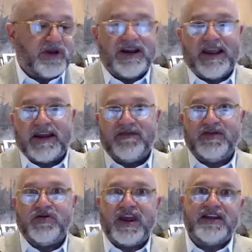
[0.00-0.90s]
And again, if
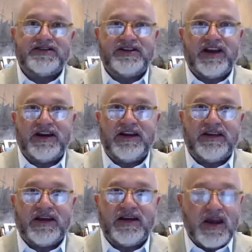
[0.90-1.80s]
you can't see
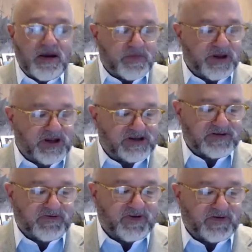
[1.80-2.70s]
anything, please
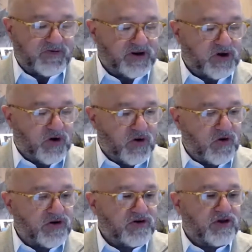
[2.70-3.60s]
feel free to
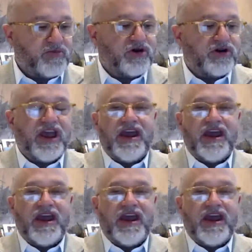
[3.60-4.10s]
order the book.